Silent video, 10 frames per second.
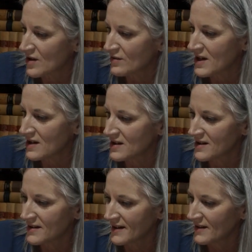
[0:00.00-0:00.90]
we're at the
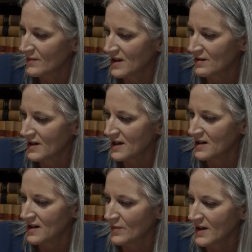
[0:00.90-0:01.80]
end of the second
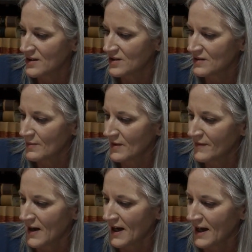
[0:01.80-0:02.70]
period for your
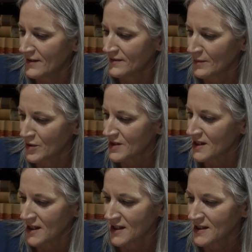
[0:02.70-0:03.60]
second
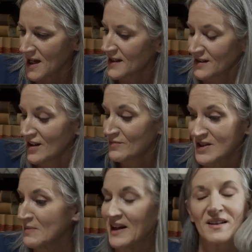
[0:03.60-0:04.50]
instalment,
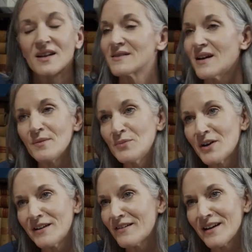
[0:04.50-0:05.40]
PLYG
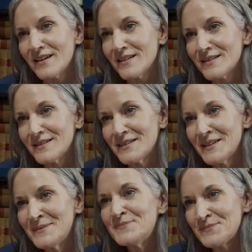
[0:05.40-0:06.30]
instalment tax
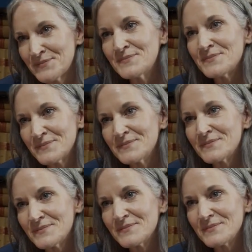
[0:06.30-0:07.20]

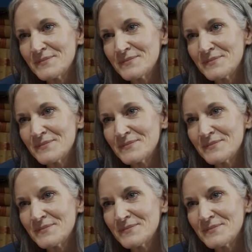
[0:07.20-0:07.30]
requirement.